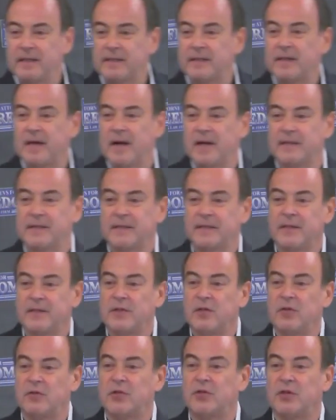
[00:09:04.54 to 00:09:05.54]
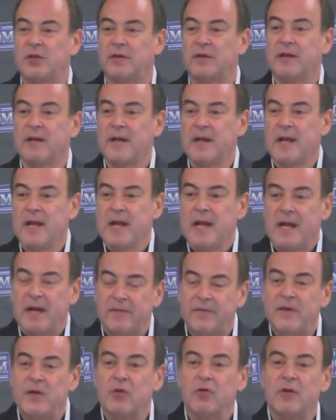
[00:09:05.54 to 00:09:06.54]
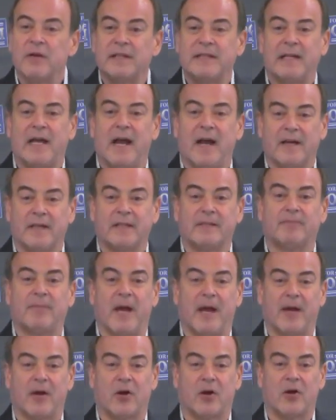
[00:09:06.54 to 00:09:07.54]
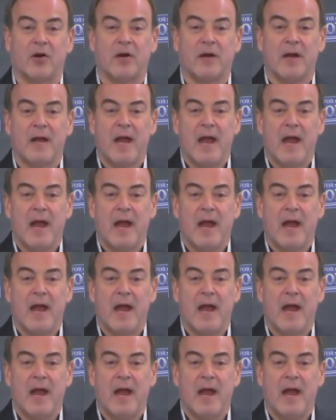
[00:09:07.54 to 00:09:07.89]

States Constitution, if you're a taxpayer